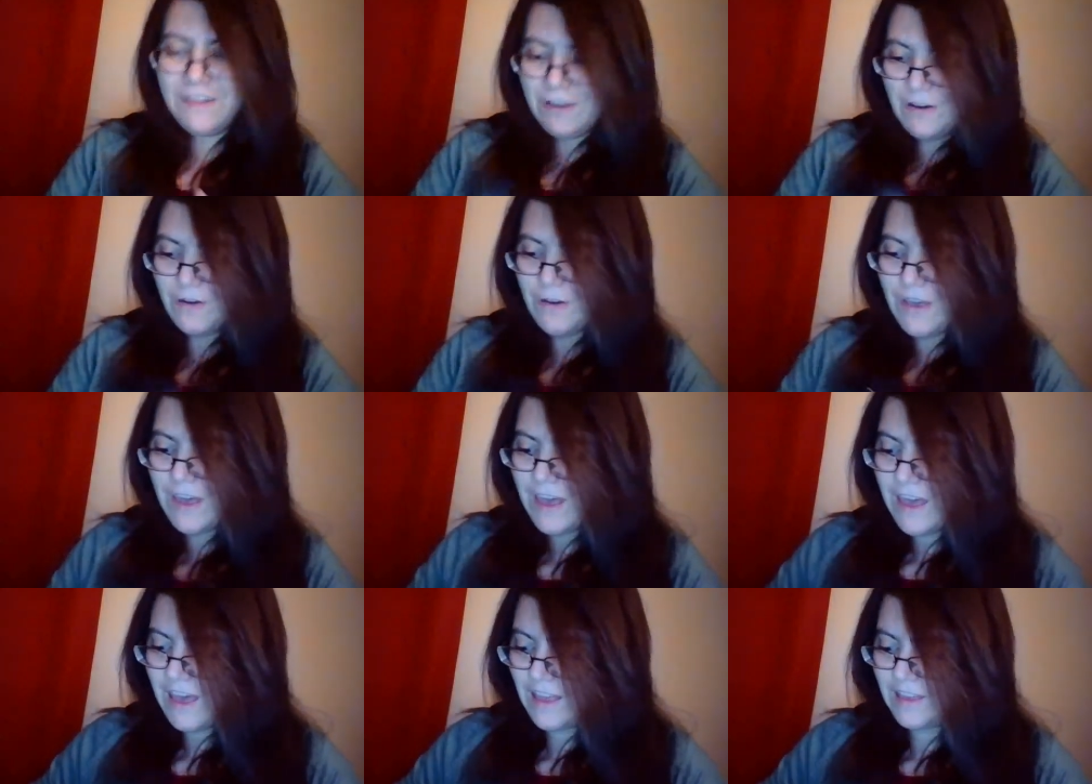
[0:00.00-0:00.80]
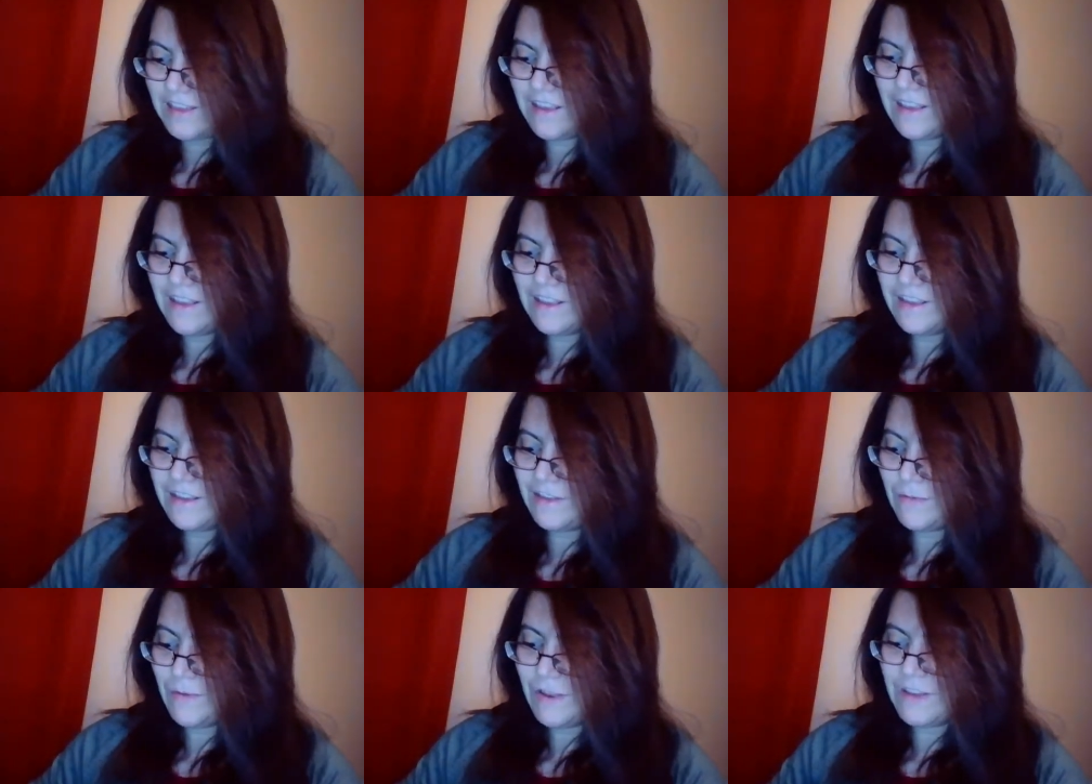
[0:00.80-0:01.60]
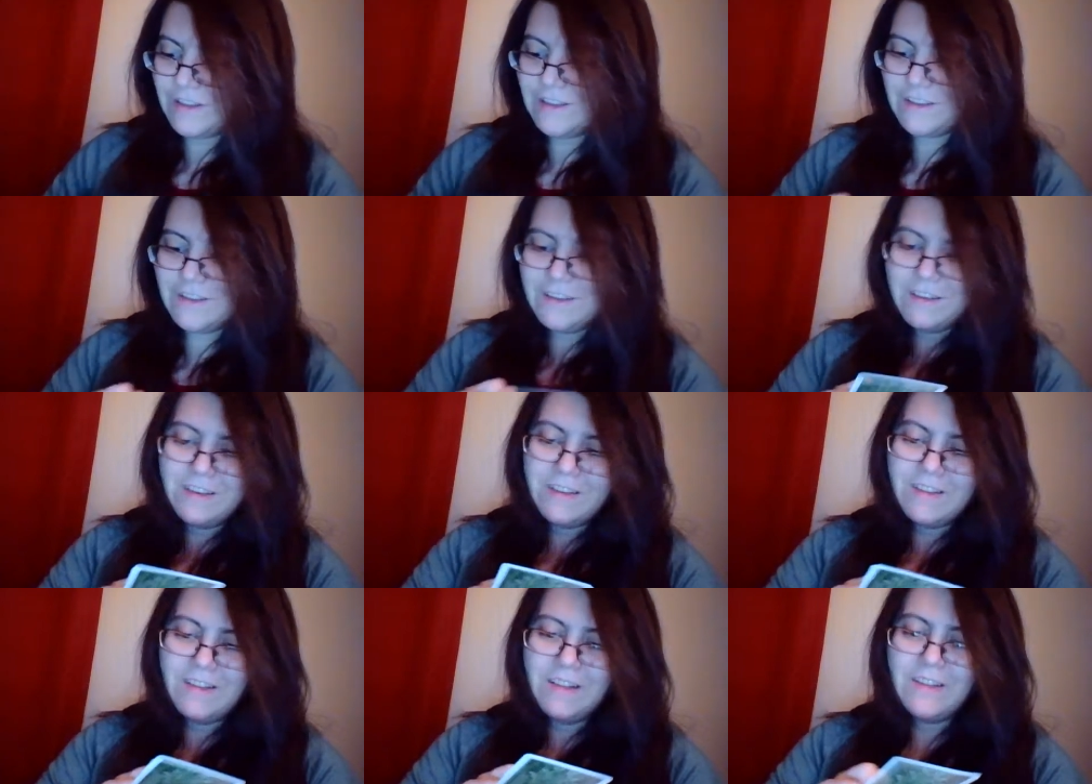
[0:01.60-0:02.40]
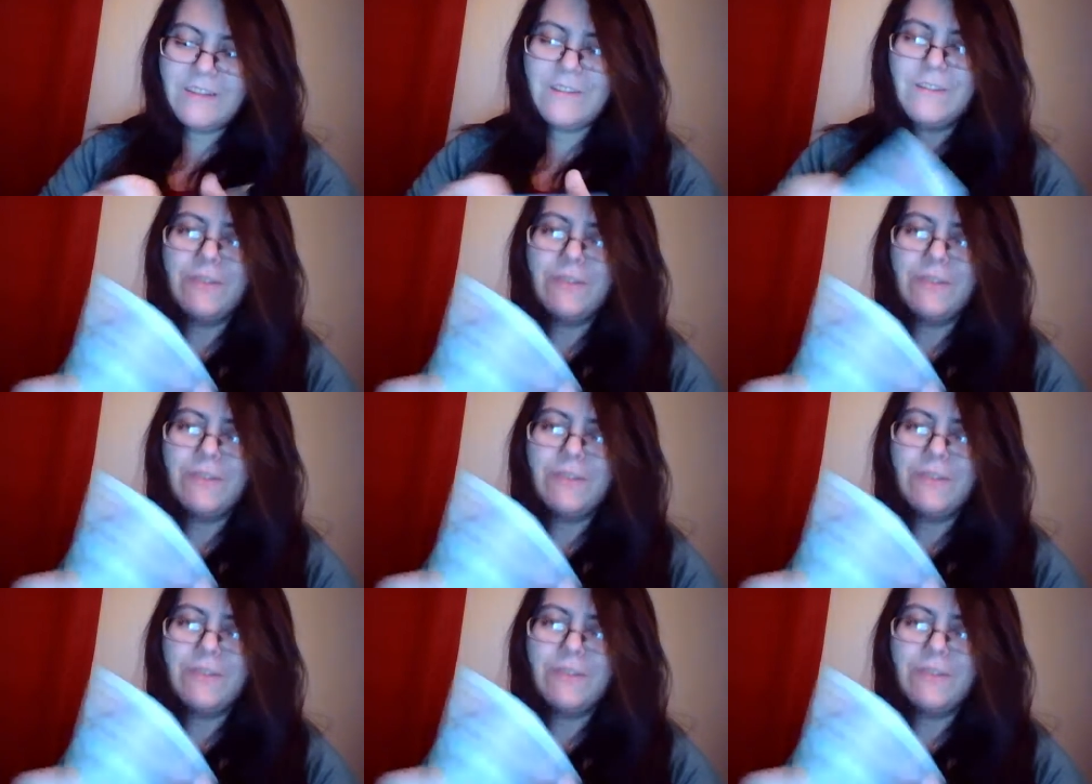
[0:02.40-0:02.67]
So in this one, the little